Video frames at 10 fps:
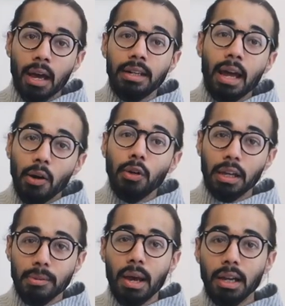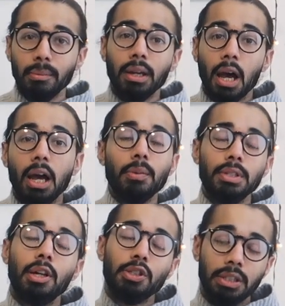And now looking back, I'm like, I
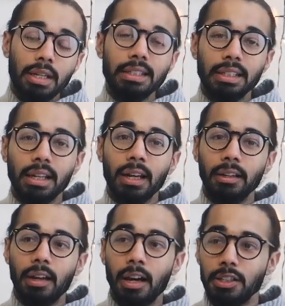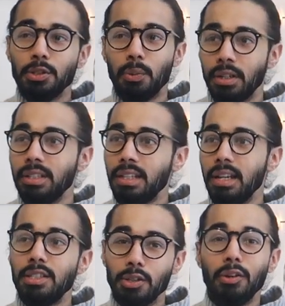was such an idiot, and I just want to
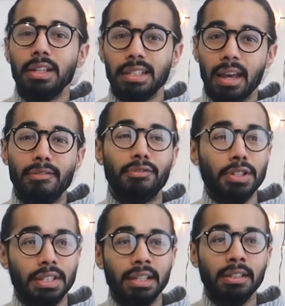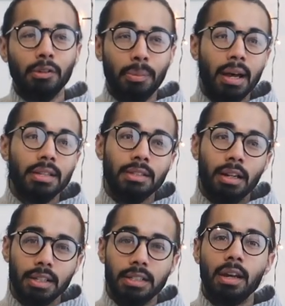say sorry to every single person
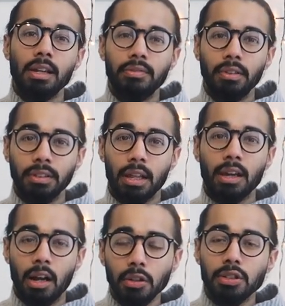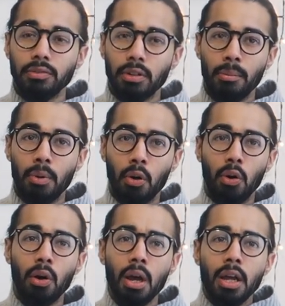that I stifled their culture from,
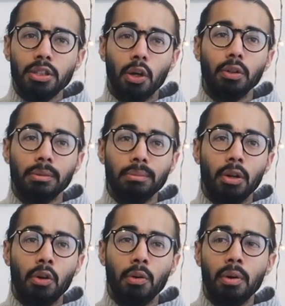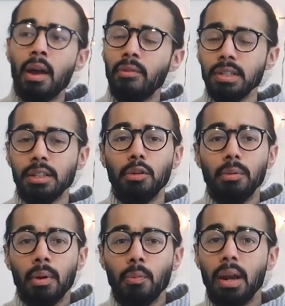or told them, or every
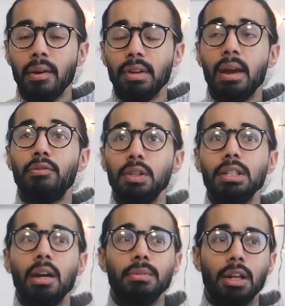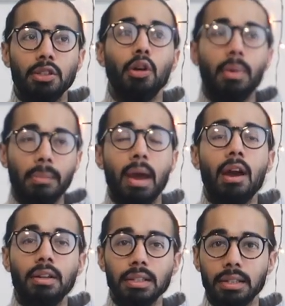time that I told my
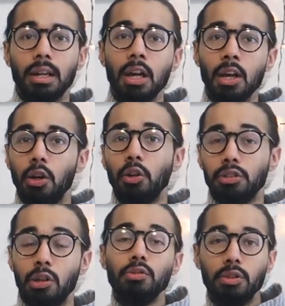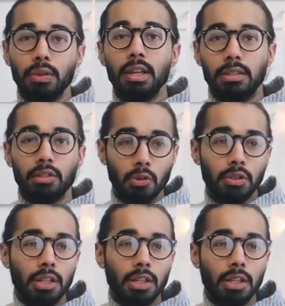parents that, look, don't do this,